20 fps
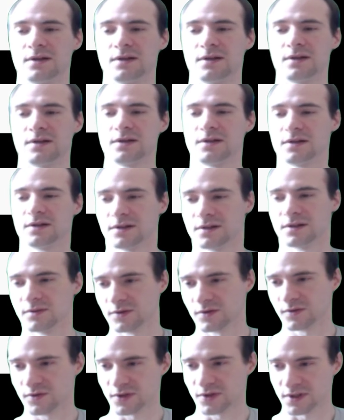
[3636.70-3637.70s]
Uh,
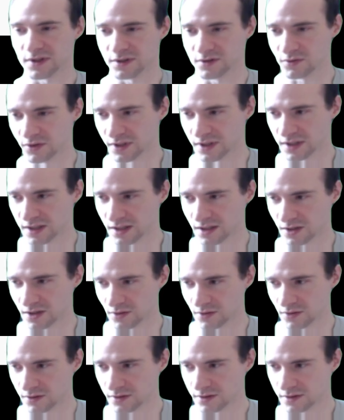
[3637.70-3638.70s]
what would I do
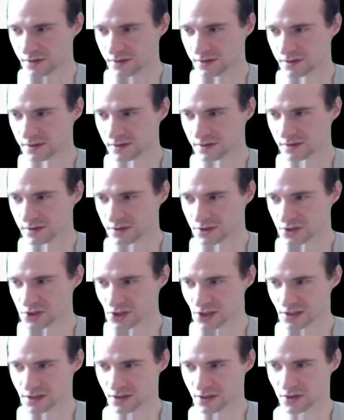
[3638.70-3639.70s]
now?
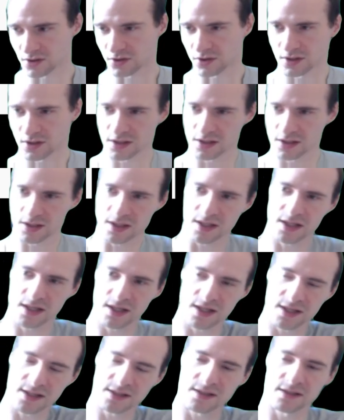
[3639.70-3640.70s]
Just calling, I
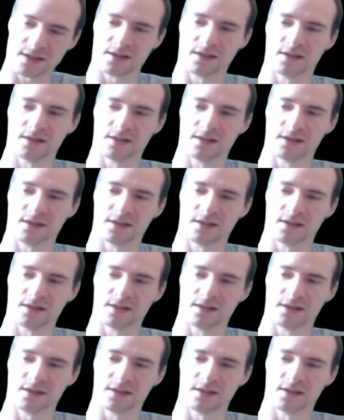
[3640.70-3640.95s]
guess?